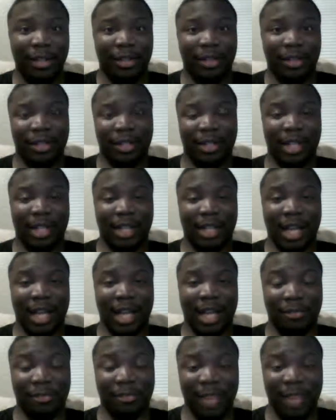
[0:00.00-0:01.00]

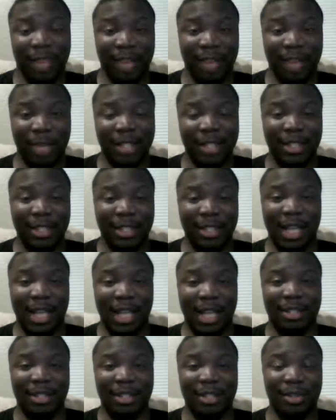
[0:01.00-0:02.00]
Yeah, the fan base has
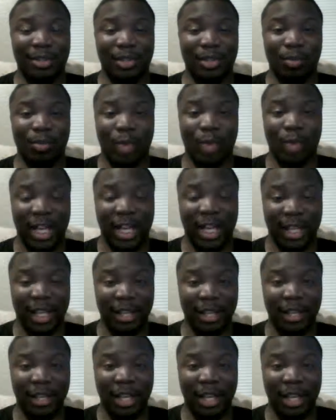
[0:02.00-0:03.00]
gotten used to
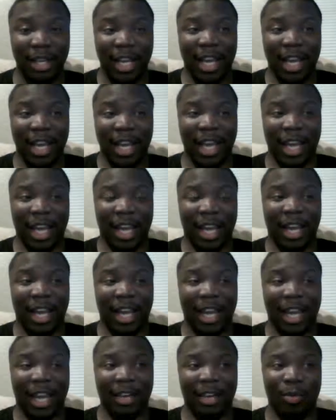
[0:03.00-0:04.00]
winning.
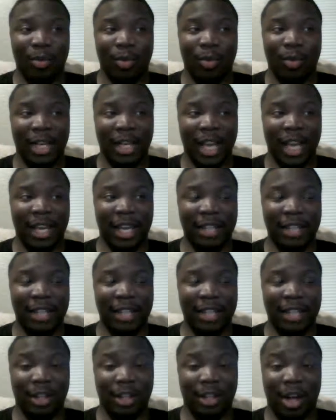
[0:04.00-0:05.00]
And when they
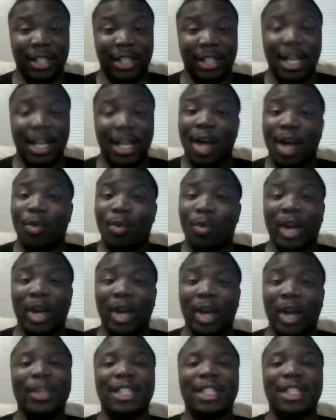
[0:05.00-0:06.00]
catch a loss,
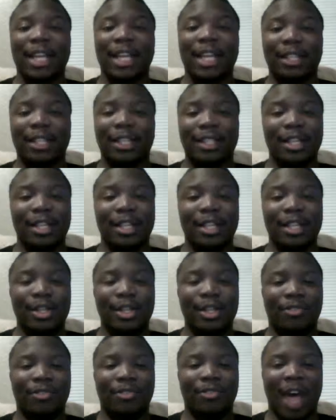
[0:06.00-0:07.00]
we always say this:
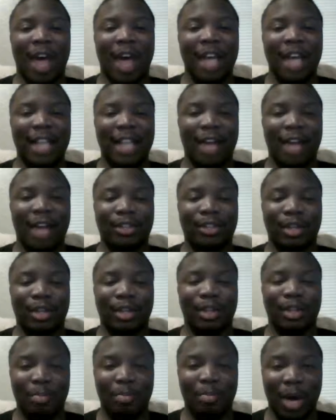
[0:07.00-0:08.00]
you find out
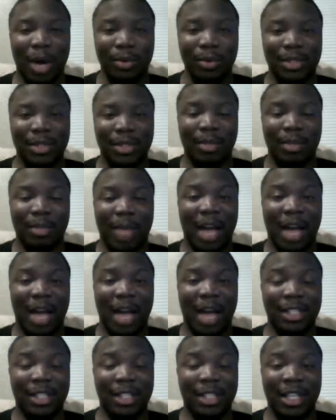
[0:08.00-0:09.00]
the most
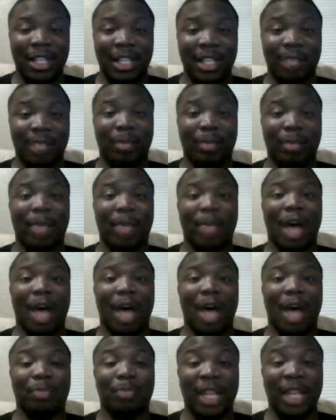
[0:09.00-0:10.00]
about a team,
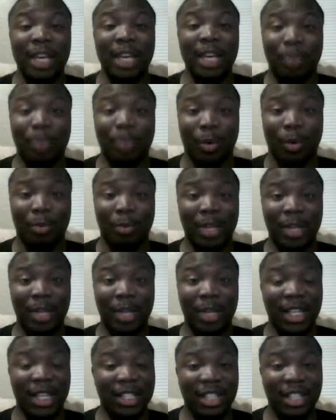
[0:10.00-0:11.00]
about people
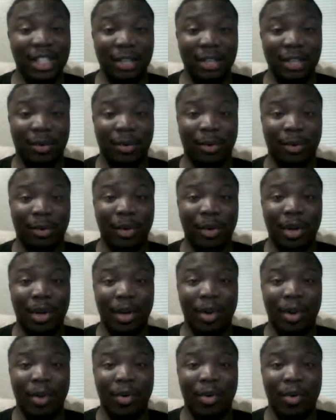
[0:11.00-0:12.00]
in general,
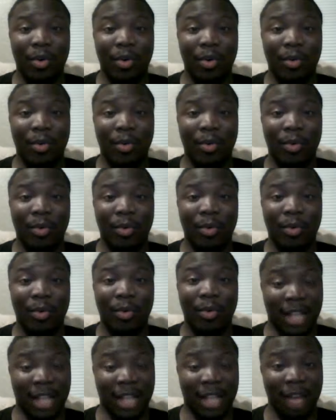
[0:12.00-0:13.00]

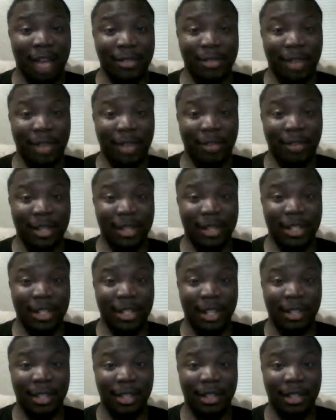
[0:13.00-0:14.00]
in times of
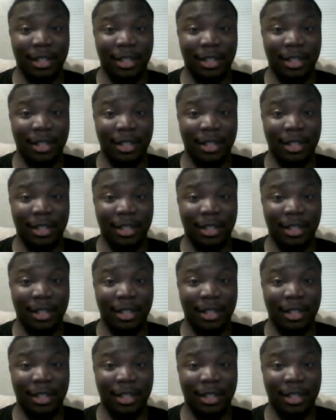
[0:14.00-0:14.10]
adversity.